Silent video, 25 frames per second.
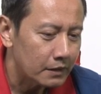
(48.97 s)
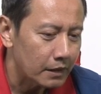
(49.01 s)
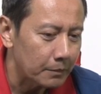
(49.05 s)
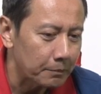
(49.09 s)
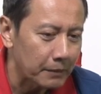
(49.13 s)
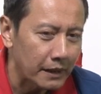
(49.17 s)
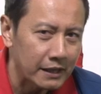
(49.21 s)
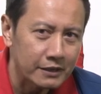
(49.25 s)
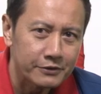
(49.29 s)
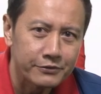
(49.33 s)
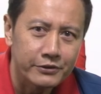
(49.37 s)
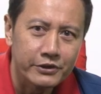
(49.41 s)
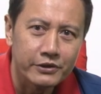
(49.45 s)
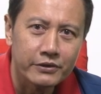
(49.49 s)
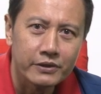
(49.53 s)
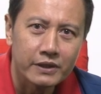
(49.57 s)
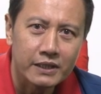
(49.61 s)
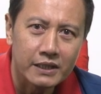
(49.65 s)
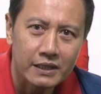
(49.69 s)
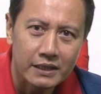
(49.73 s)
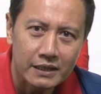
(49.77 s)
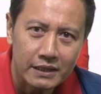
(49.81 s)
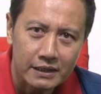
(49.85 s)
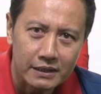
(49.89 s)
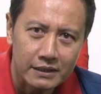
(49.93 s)
the past few
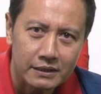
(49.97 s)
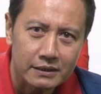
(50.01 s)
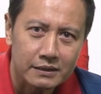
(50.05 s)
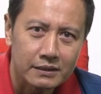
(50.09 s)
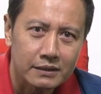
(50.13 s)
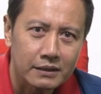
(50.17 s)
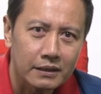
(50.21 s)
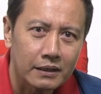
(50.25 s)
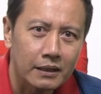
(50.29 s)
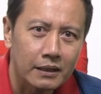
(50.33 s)
years,